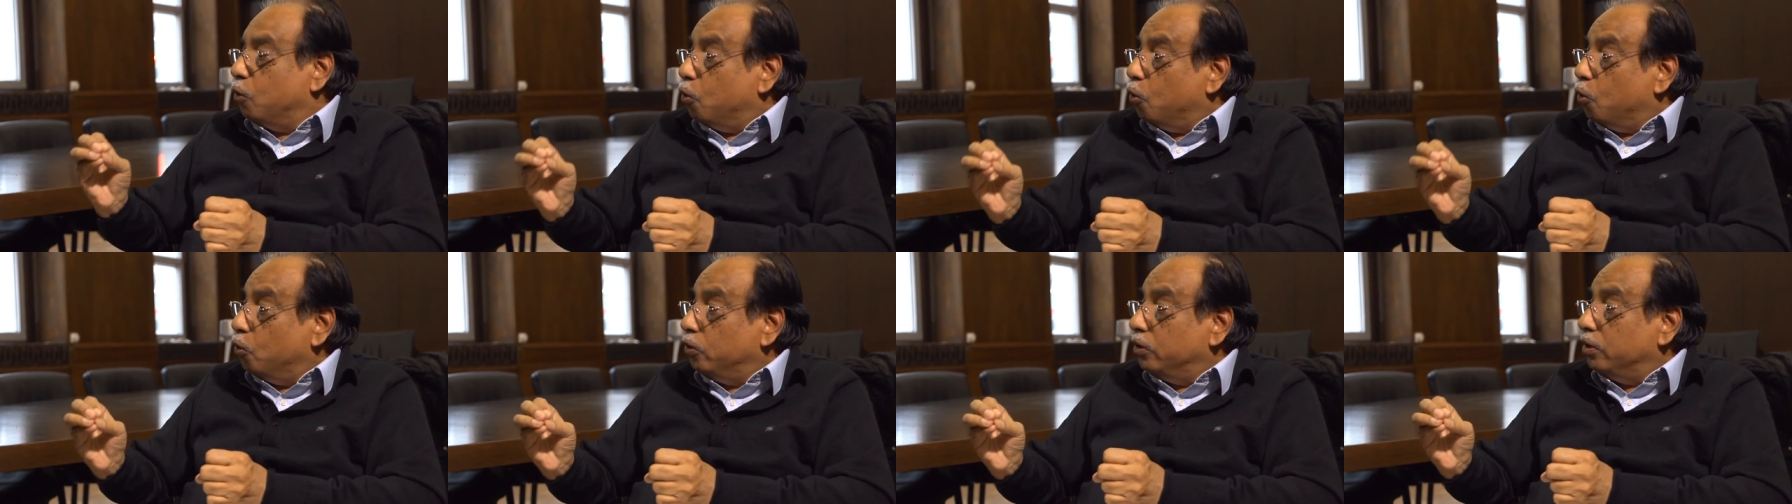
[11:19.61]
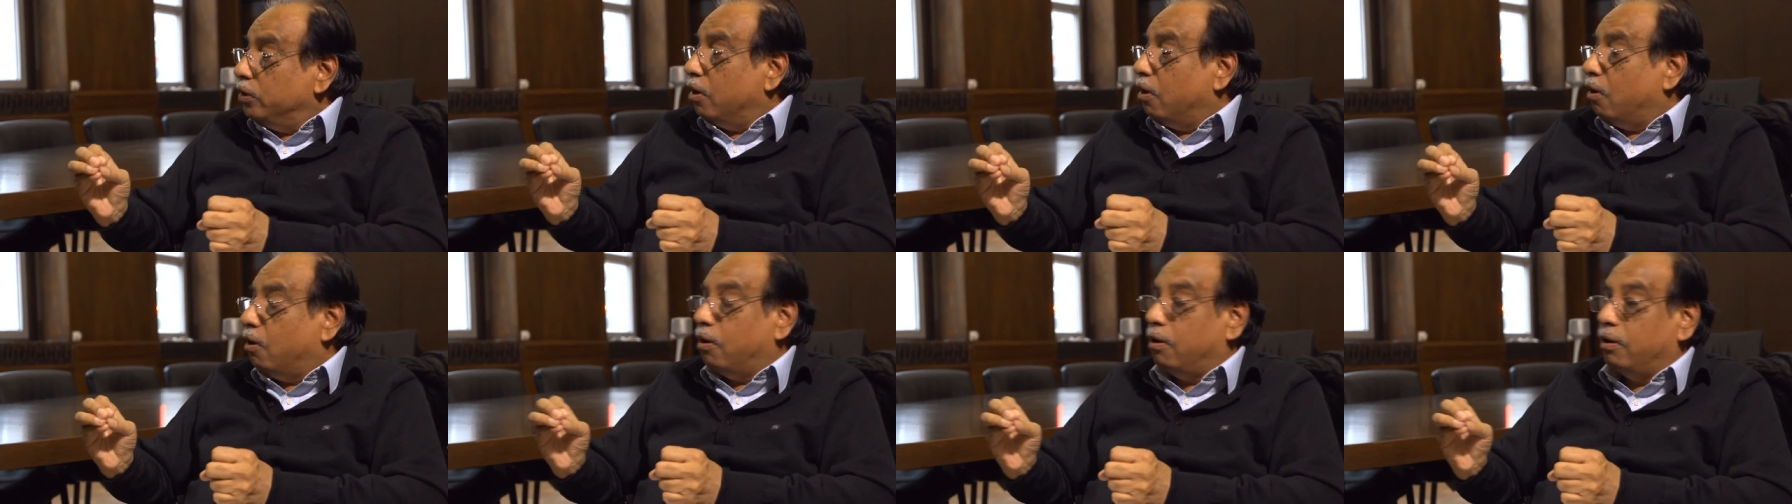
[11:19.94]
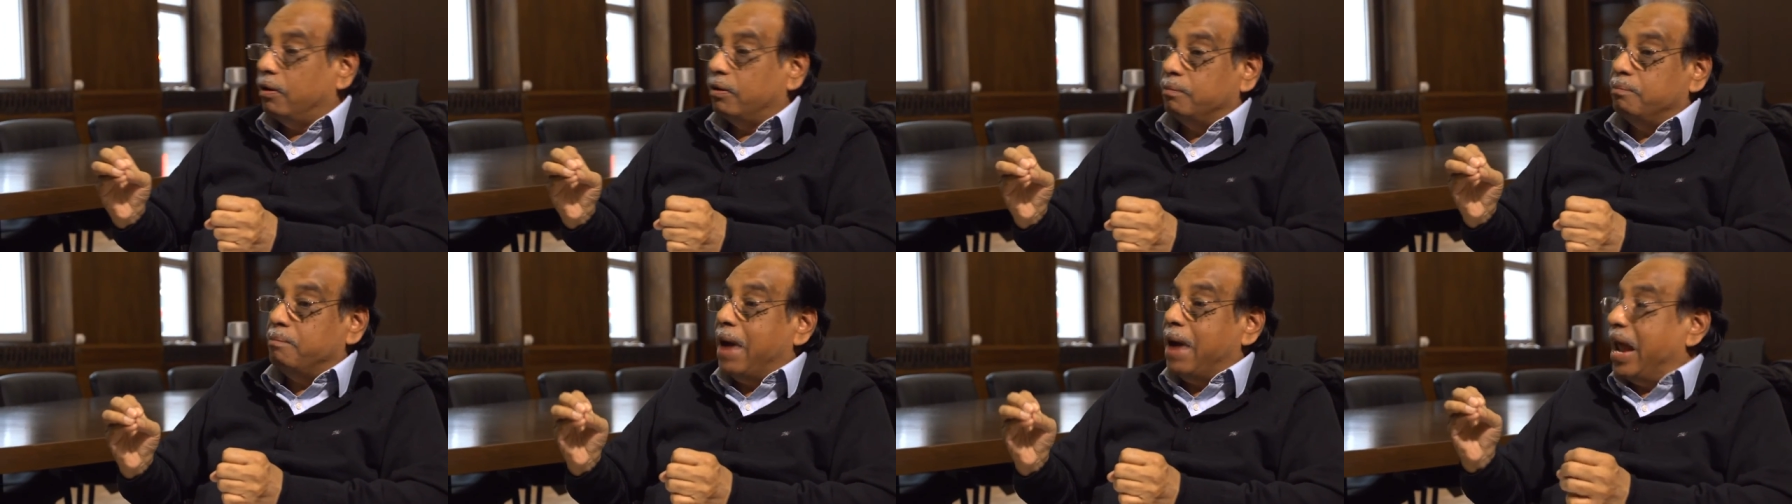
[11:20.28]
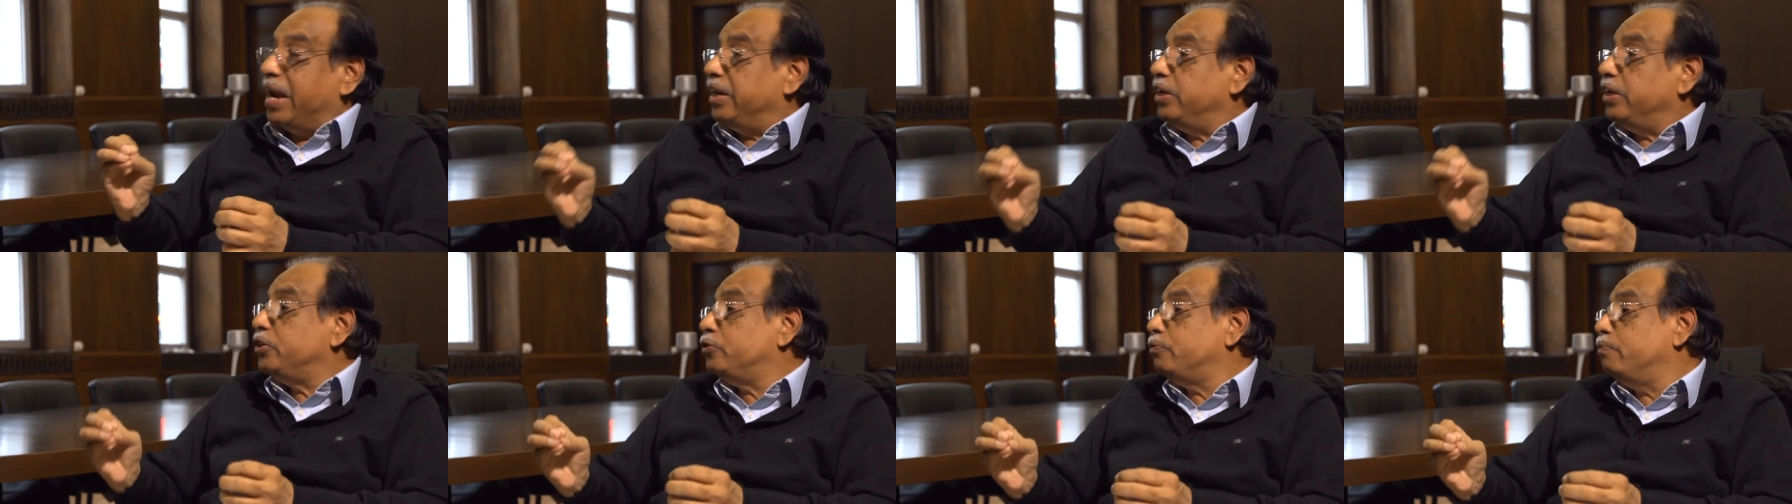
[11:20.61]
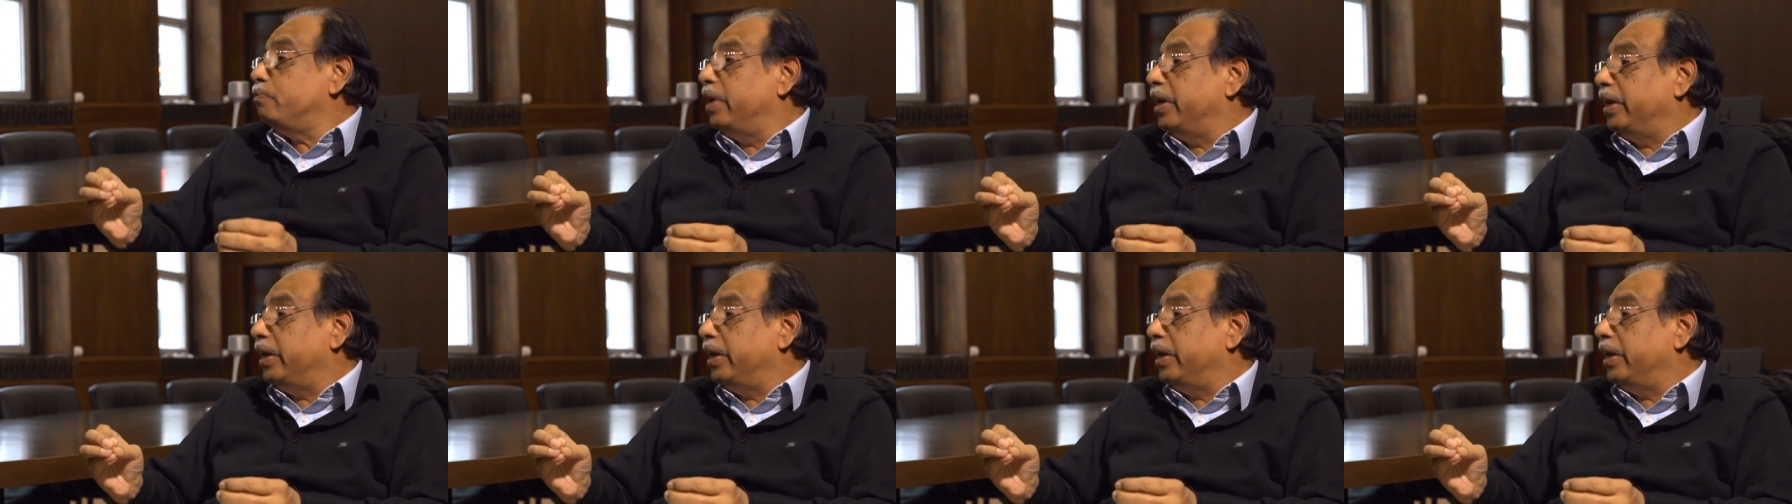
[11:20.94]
owned or managed